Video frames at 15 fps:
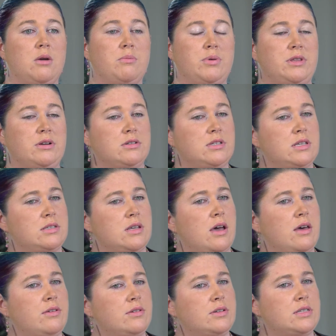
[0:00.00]
but there's this
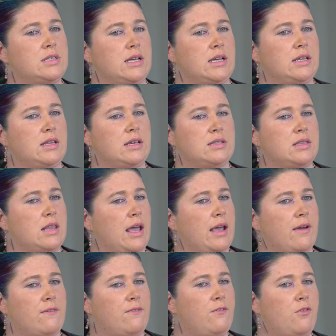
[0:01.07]
other scene that's
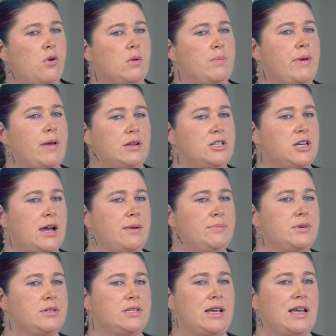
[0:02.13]
like four
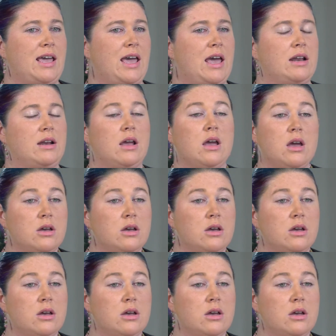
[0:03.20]
chapters ahead.